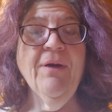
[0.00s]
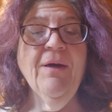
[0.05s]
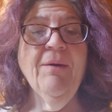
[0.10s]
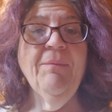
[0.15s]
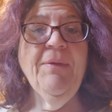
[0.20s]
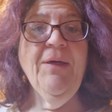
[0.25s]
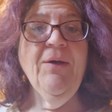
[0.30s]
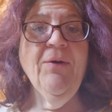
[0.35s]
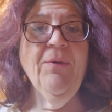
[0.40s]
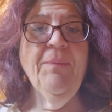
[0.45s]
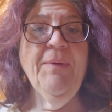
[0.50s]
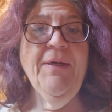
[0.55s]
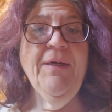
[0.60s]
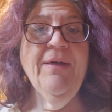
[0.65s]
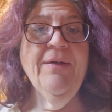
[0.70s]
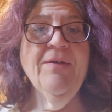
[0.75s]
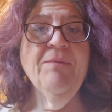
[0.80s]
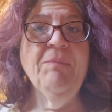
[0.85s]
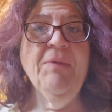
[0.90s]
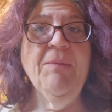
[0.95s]
I'm here
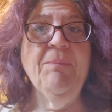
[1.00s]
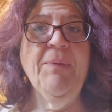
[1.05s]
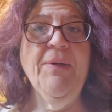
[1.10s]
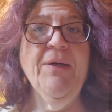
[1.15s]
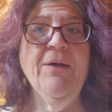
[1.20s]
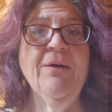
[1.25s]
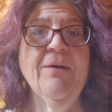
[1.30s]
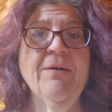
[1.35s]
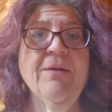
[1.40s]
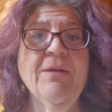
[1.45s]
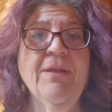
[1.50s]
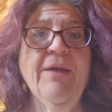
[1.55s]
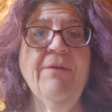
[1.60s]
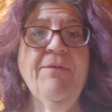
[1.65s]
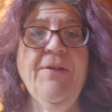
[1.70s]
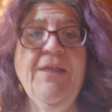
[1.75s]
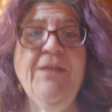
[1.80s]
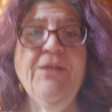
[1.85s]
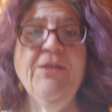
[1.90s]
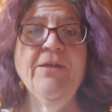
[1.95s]
because my parents
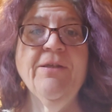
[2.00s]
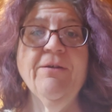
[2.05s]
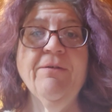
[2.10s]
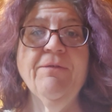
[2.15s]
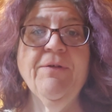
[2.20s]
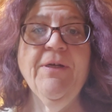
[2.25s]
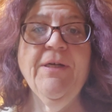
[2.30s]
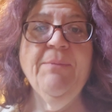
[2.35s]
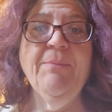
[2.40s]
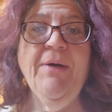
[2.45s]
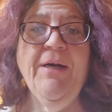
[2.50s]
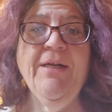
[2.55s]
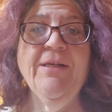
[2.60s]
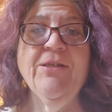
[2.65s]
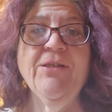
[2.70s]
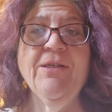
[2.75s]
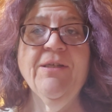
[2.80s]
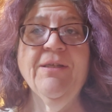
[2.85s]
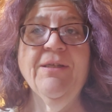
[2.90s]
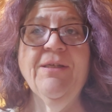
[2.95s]
loved each other very
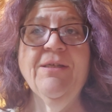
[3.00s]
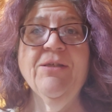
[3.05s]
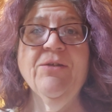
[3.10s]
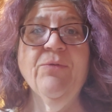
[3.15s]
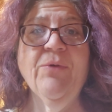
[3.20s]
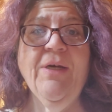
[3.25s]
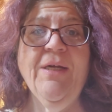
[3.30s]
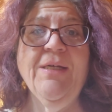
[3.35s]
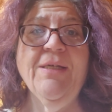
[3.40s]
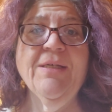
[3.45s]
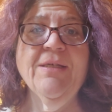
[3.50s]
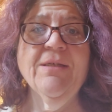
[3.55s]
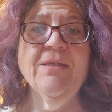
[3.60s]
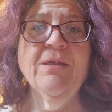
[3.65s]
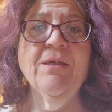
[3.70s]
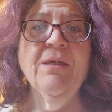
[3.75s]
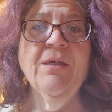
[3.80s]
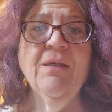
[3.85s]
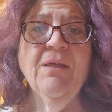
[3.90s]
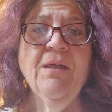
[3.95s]
much, at least twice.
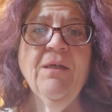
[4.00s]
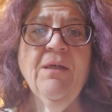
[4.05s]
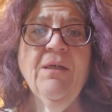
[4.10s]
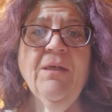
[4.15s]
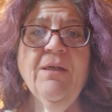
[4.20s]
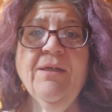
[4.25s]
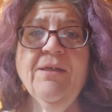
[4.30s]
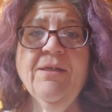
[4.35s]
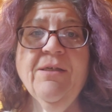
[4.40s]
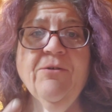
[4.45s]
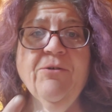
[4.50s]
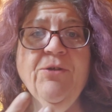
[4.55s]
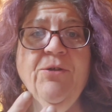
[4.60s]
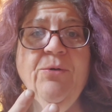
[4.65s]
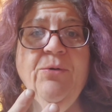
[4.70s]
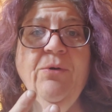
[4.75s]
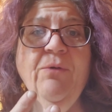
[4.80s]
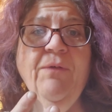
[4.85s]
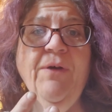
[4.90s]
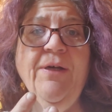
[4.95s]
Because there's
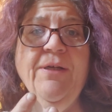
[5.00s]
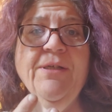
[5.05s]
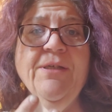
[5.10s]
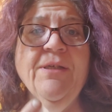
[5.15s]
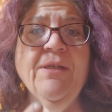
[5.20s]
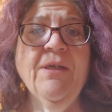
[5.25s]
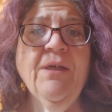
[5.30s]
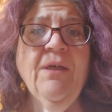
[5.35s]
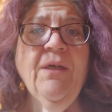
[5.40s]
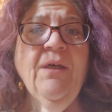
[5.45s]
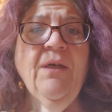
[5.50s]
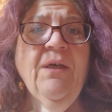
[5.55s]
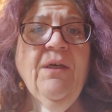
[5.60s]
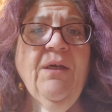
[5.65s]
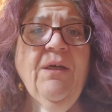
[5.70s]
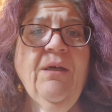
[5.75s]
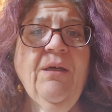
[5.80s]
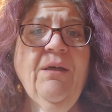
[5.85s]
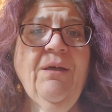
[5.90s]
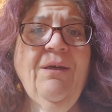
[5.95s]
two of us.
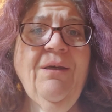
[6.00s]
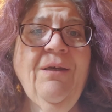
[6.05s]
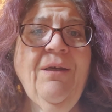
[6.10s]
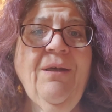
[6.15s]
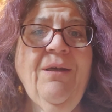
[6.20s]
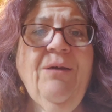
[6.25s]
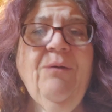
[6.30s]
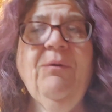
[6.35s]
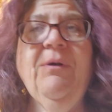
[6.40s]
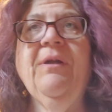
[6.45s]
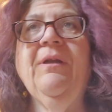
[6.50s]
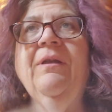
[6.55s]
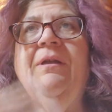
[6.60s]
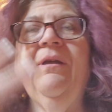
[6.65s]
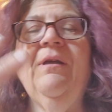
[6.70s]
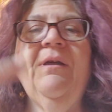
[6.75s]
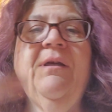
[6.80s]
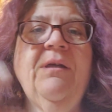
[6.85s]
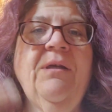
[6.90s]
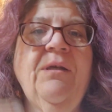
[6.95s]
Well,
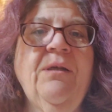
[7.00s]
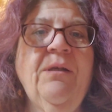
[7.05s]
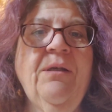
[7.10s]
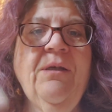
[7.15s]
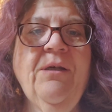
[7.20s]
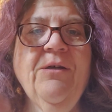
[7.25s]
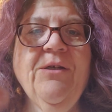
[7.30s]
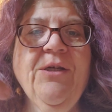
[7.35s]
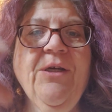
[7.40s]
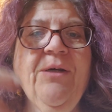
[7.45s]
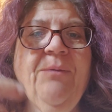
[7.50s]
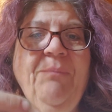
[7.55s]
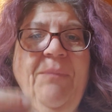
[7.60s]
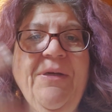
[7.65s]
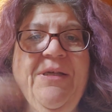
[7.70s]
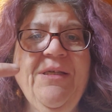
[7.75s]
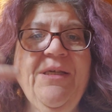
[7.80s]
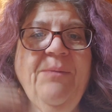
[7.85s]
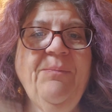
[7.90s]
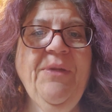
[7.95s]
there's my
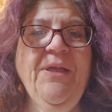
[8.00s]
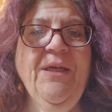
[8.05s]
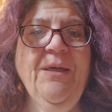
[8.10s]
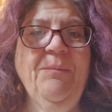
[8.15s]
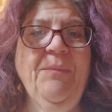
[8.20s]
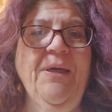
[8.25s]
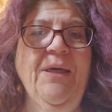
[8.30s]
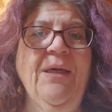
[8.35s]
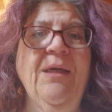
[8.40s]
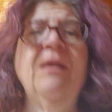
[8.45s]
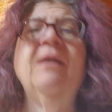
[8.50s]
sibling and me.